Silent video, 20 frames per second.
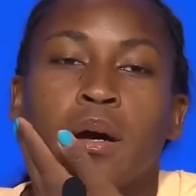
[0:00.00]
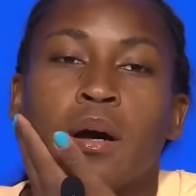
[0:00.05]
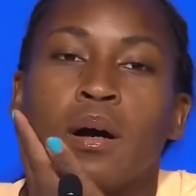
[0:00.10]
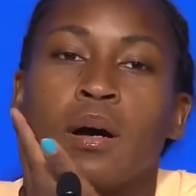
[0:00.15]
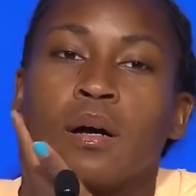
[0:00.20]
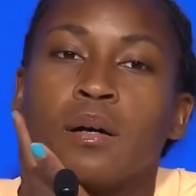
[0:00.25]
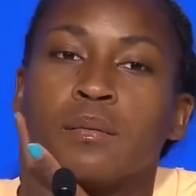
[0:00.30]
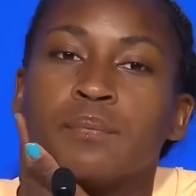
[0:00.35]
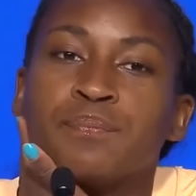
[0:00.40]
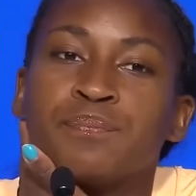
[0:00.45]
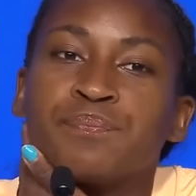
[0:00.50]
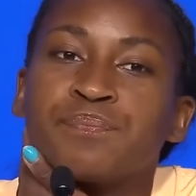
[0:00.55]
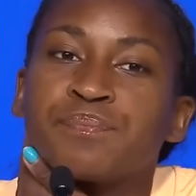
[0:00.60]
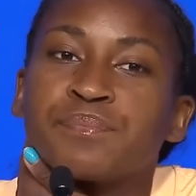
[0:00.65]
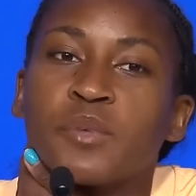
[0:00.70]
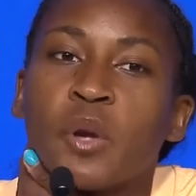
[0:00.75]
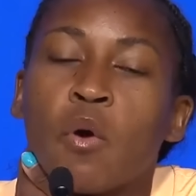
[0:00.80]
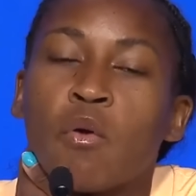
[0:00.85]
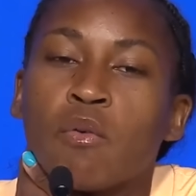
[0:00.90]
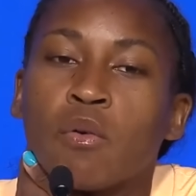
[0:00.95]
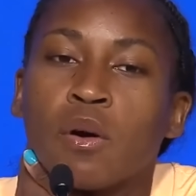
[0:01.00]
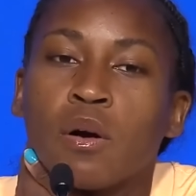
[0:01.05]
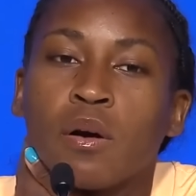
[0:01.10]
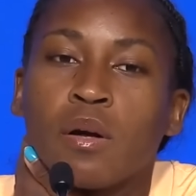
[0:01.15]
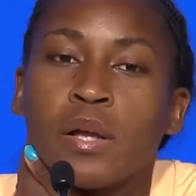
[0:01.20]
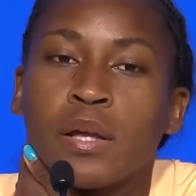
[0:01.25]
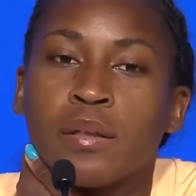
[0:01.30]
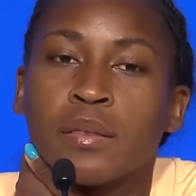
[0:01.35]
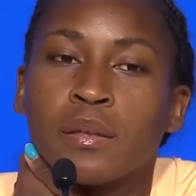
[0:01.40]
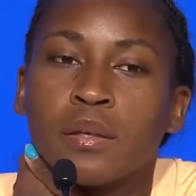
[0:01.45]

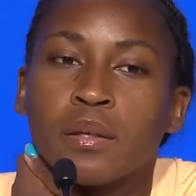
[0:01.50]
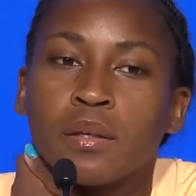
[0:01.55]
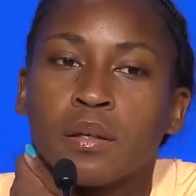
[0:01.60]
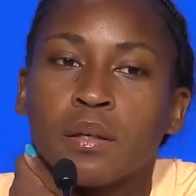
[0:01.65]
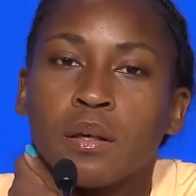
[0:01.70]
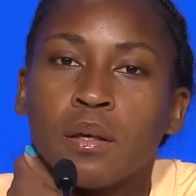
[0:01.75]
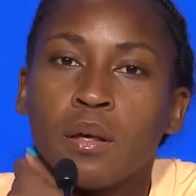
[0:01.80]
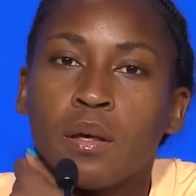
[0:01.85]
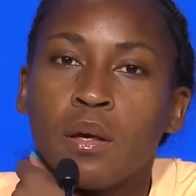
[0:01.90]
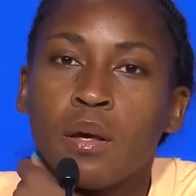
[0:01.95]
Overall, I think